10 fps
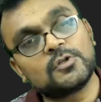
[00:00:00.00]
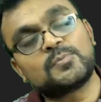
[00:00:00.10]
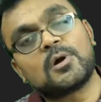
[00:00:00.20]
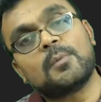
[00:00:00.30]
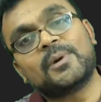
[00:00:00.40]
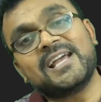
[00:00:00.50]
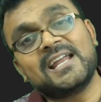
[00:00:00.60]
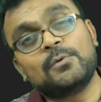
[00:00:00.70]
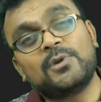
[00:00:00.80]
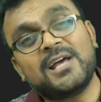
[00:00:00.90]
those property,
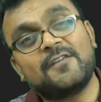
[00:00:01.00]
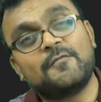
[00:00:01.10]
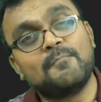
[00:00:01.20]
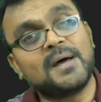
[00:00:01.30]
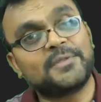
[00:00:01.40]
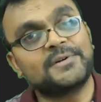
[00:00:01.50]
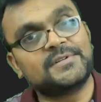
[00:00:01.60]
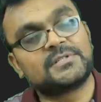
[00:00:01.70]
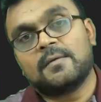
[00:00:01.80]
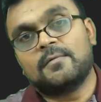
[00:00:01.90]
and it would have
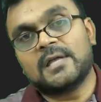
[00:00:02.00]
methods